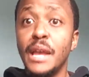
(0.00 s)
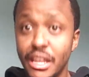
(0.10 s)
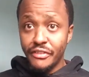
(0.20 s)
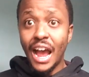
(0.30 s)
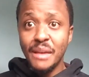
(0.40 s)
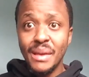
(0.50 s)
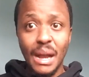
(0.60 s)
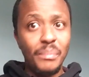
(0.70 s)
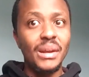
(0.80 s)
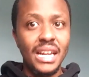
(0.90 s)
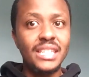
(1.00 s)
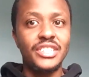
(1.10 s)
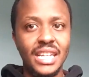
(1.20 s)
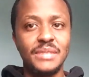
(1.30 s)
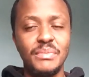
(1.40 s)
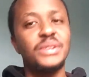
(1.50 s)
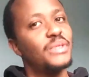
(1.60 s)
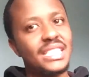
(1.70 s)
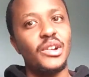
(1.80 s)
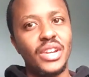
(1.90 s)
If I make a playlist, trust me, it
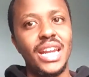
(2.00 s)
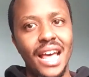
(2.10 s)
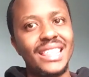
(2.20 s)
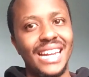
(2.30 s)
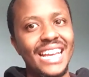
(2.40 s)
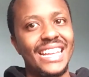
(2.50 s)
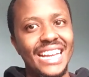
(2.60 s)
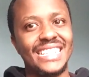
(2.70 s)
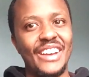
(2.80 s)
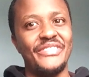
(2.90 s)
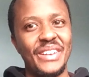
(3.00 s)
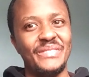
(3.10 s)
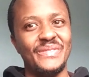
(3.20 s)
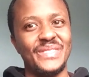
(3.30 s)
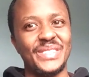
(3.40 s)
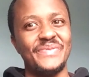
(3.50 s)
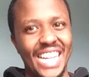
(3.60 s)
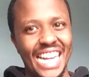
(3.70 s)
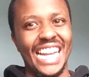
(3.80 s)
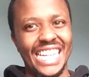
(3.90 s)
will sound nothing like XFM's
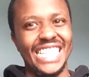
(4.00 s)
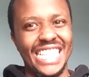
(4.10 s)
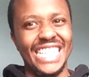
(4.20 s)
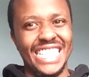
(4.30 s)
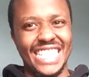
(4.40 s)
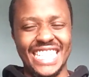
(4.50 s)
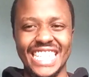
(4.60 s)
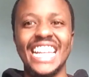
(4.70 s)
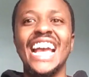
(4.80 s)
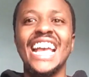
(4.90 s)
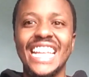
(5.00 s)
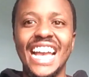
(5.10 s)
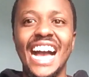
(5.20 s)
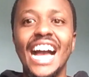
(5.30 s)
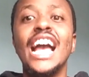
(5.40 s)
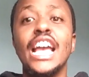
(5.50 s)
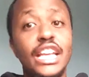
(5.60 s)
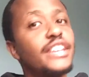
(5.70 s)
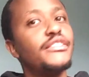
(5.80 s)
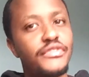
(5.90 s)
playlist. Yeah.
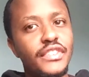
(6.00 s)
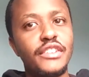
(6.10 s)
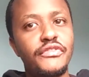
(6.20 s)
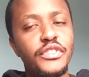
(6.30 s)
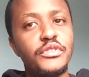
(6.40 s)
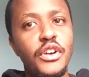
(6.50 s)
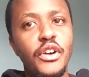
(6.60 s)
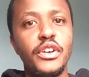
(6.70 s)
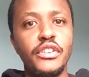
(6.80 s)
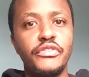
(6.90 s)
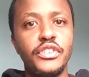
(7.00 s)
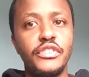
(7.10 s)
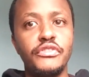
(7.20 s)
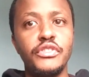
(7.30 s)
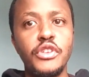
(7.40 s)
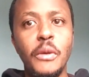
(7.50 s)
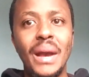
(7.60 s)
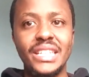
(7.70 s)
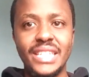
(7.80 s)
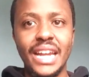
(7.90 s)
If you know
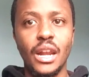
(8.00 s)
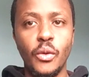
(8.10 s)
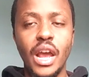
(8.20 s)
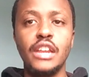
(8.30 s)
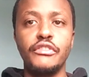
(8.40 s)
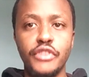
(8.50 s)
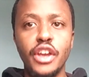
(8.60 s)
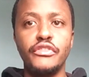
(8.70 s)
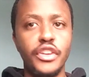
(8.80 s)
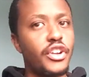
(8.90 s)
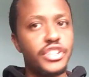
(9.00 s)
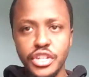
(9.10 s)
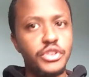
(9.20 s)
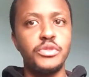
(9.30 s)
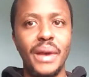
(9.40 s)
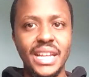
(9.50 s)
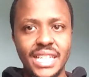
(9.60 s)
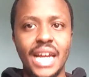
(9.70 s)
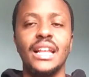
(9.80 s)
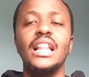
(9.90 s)
my channel well, if you're not new to my
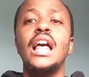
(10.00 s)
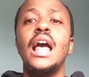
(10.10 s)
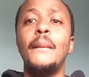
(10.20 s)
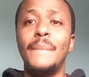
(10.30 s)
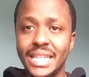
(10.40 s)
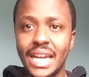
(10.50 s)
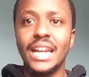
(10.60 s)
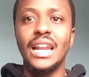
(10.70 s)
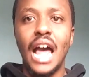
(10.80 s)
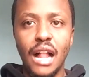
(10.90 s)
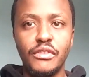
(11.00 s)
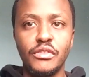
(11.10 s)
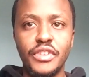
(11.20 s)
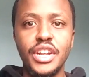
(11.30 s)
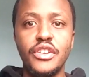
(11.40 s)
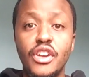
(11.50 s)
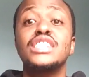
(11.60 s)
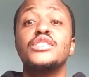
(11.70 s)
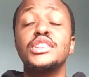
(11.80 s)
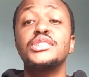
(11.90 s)
channel Alpha of Radio
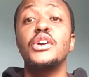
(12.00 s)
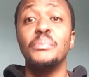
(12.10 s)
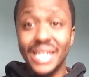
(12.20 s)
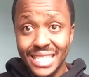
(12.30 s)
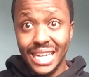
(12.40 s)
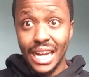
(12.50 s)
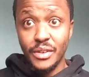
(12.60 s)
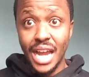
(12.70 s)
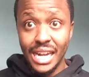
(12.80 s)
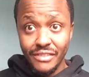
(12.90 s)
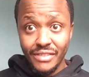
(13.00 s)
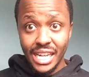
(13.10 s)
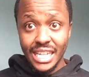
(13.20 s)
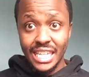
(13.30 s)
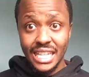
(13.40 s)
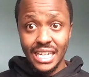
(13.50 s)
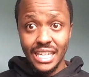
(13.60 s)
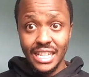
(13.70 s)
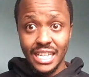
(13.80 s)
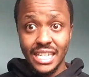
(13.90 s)
Rocks is also on Mixcloud. I'll leave the link in
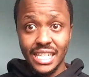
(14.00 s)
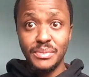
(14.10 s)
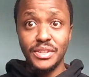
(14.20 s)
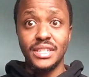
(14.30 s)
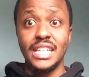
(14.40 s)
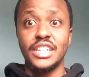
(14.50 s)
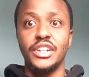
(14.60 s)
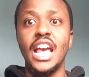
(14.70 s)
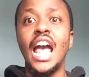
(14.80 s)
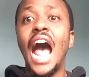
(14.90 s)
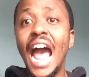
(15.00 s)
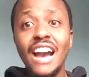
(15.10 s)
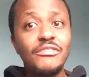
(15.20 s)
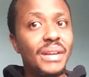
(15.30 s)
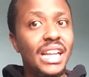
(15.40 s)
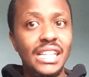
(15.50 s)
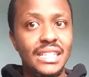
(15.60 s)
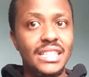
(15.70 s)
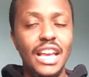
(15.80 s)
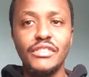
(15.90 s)
the description section. I have
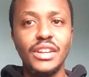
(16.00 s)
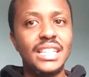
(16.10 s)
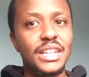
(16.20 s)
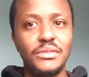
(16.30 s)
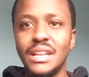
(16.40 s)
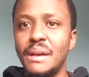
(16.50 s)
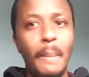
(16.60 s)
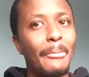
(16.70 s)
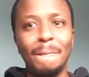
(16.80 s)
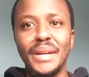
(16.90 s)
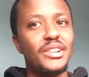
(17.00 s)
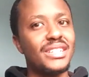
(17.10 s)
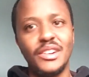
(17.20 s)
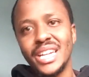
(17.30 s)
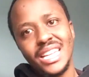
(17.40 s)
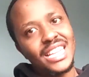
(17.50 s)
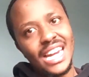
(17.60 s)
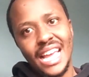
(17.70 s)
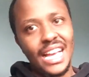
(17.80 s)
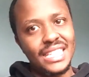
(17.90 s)
playlists there. If you listen to them, they don't sound anything like